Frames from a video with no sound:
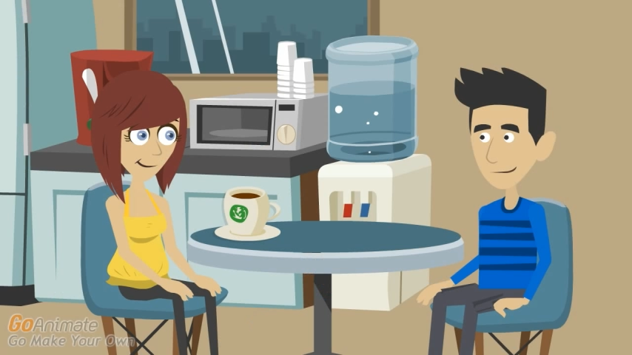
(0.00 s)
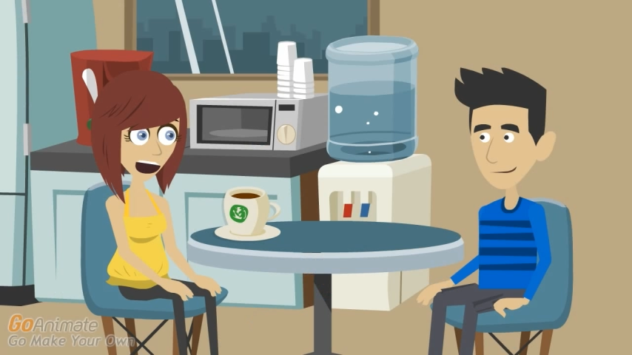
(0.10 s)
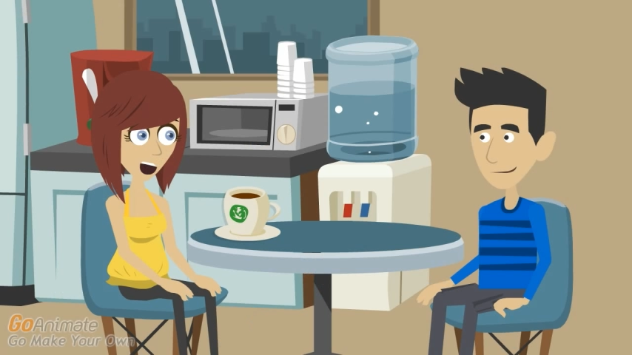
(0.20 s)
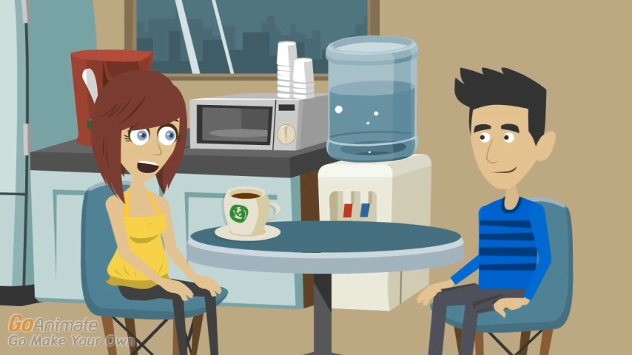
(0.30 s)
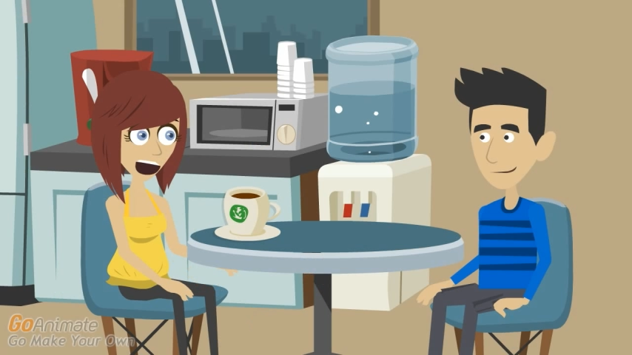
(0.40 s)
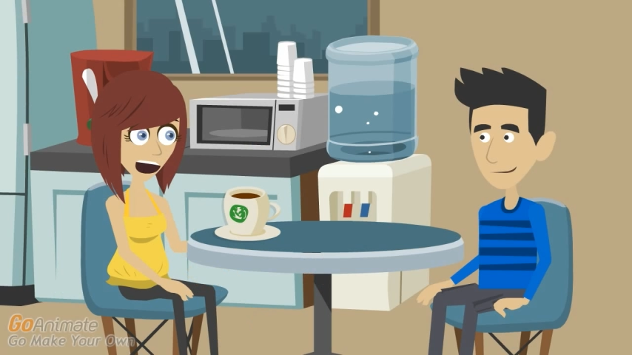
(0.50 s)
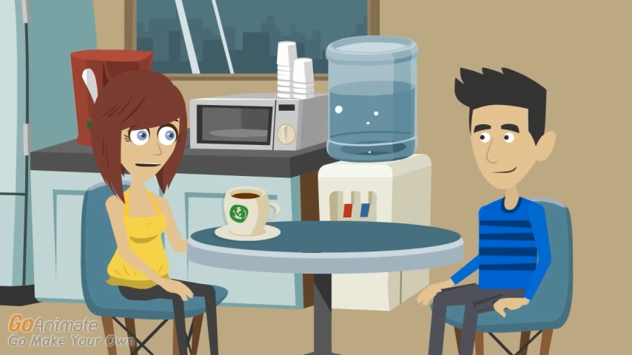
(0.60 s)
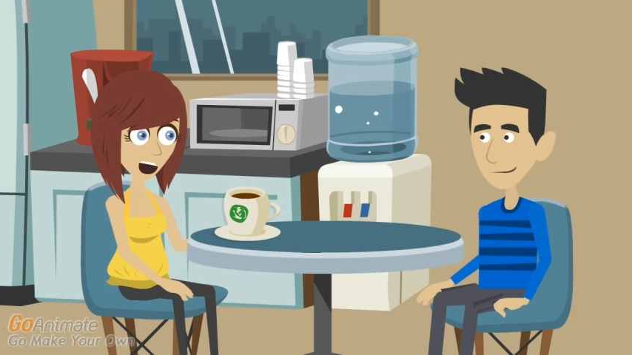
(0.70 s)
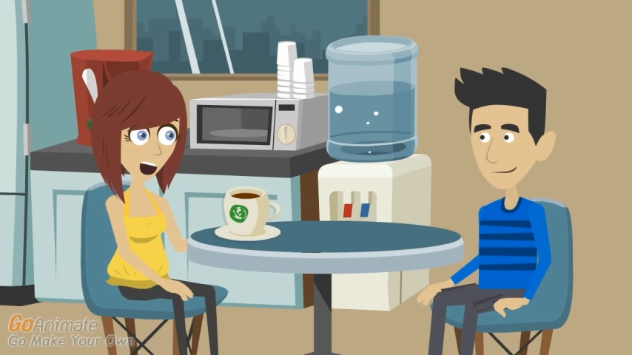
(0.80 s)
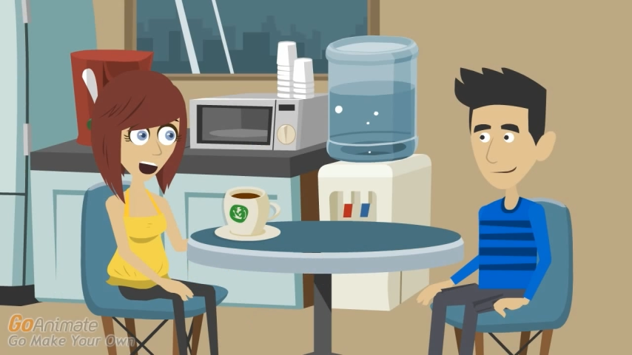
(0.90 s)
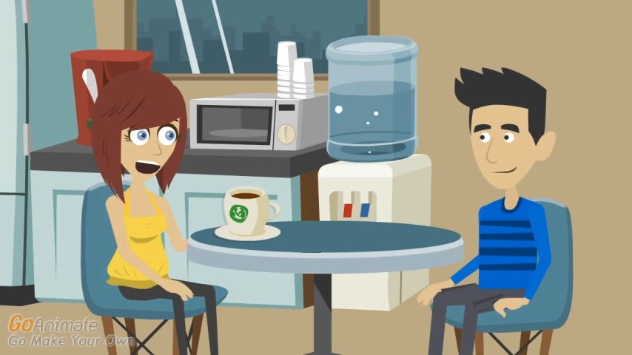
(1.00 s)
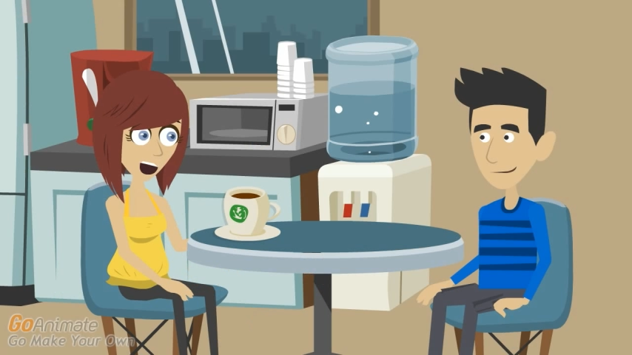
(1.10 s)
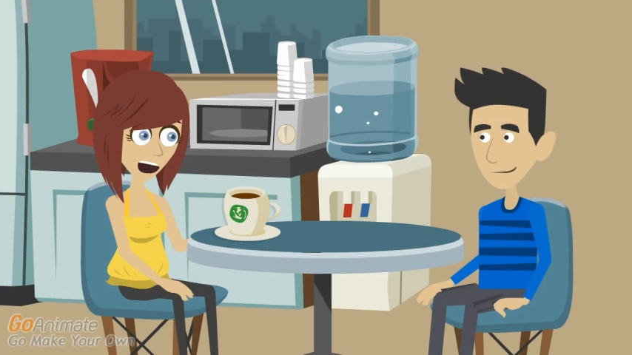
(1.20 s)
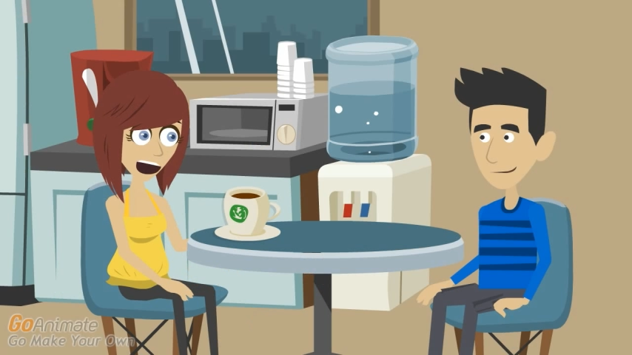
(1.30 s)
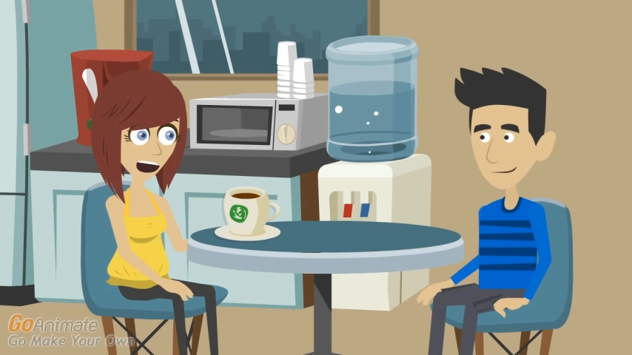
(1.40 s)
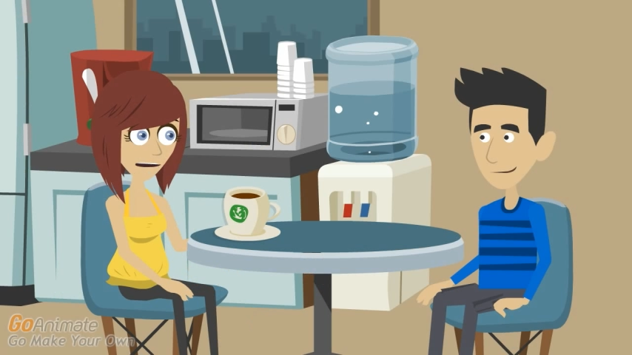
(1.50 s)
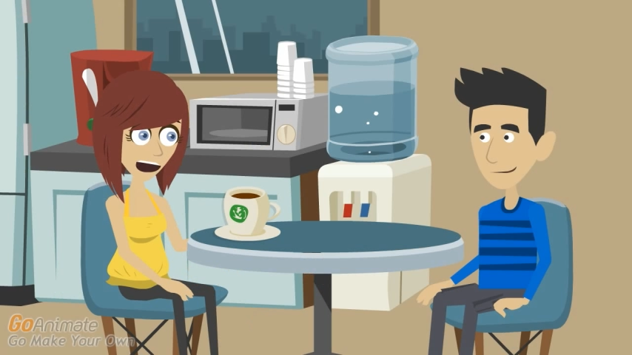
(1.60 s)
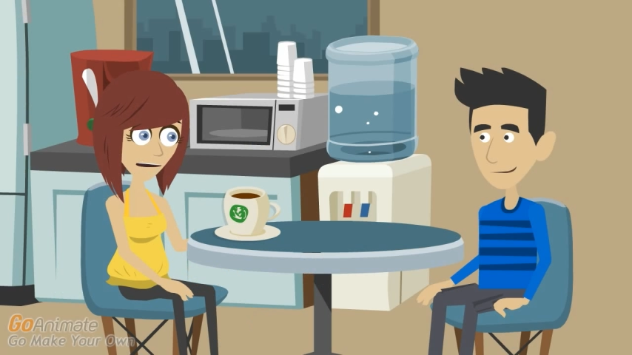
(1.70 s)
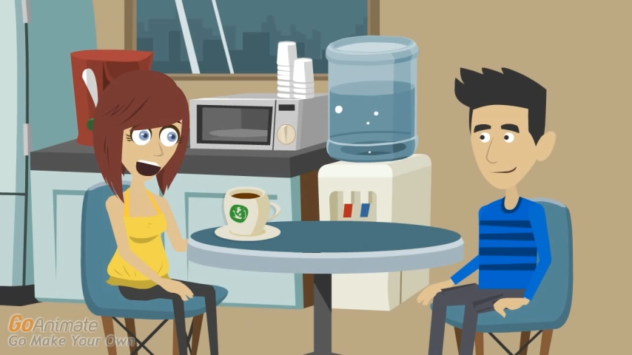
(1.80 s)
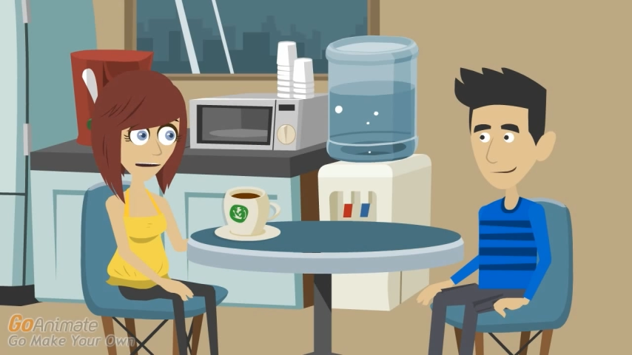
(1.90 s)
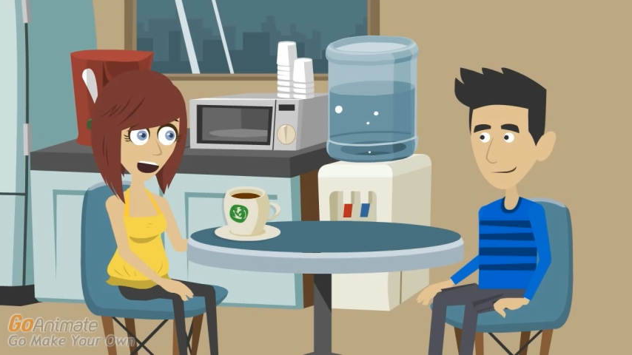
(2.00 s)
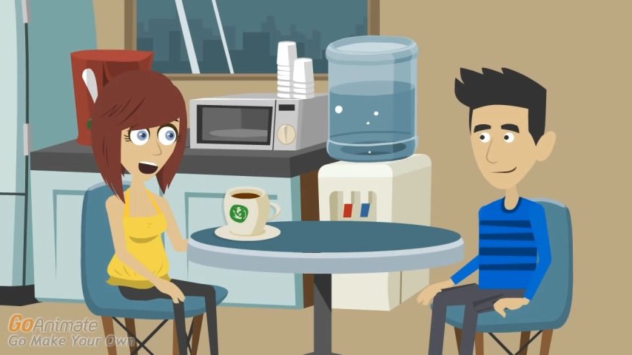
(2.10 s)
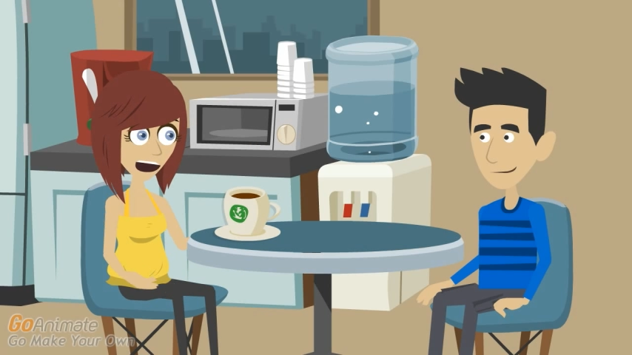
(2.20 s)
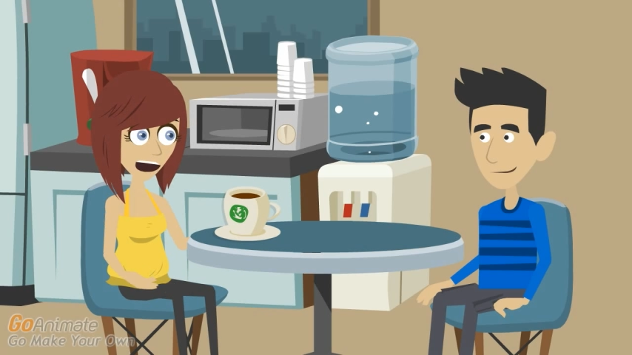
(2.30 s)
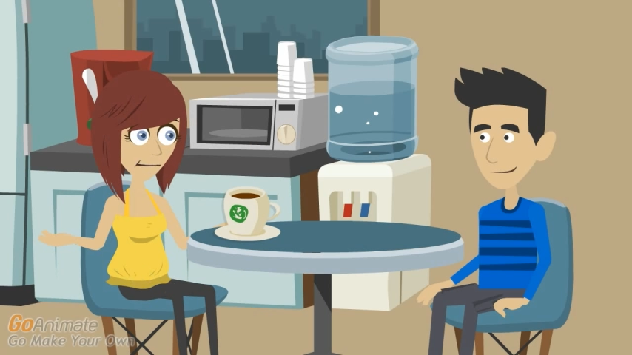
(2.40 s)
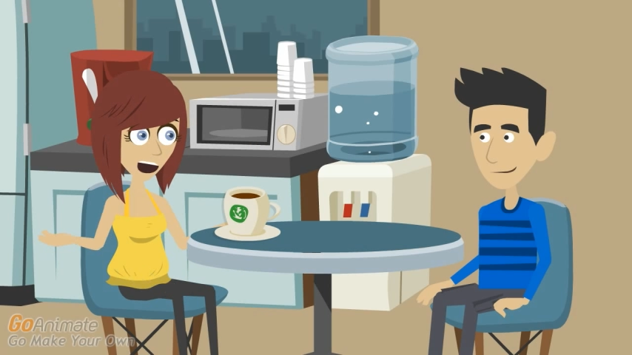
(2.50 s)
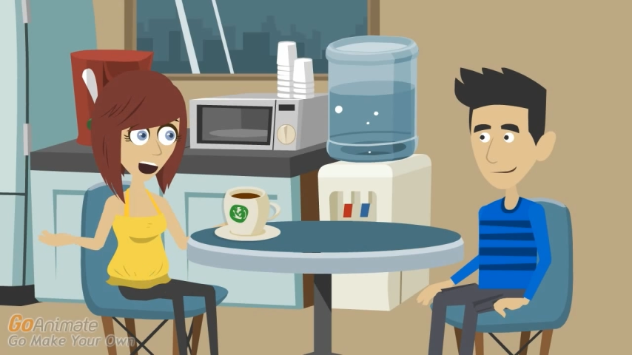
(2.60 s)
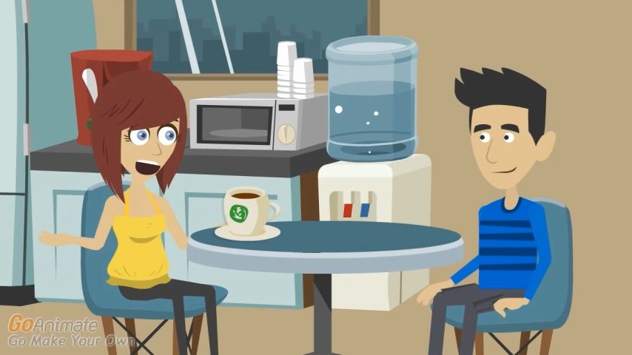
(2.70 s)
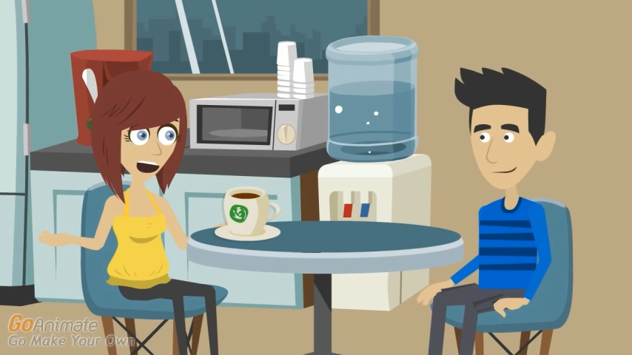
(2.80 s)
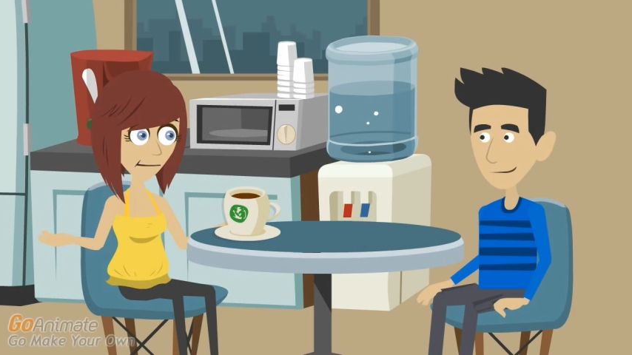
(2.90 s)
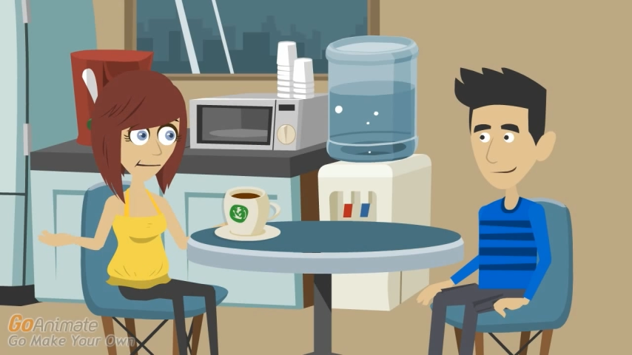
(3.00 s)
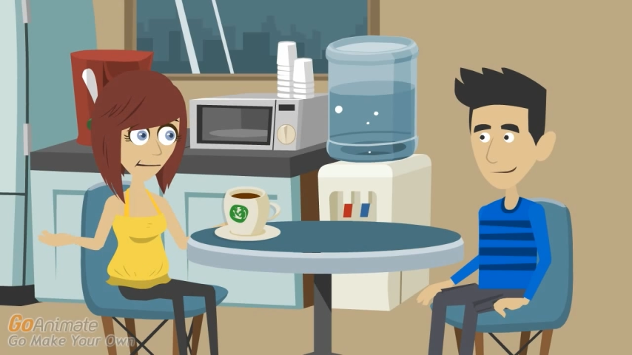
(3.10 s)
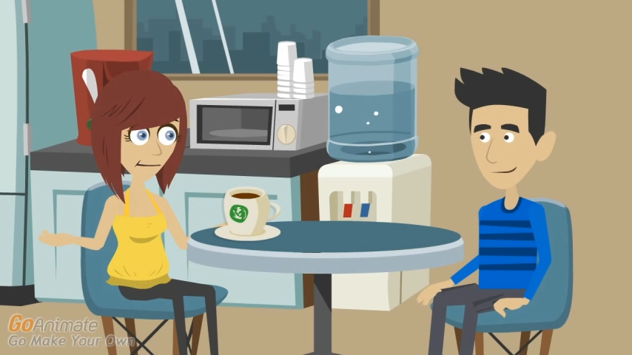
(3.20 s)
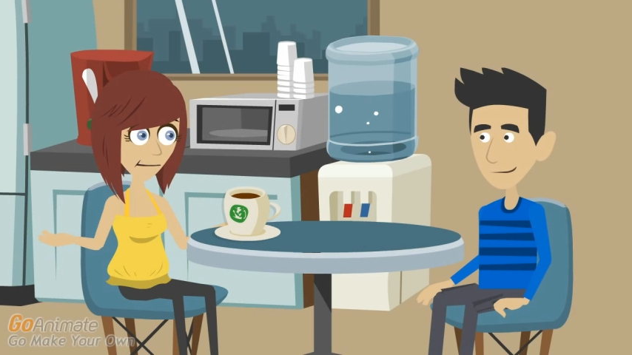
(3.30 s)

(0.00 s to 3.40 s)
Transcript: No face is visible, so there are no lips to read.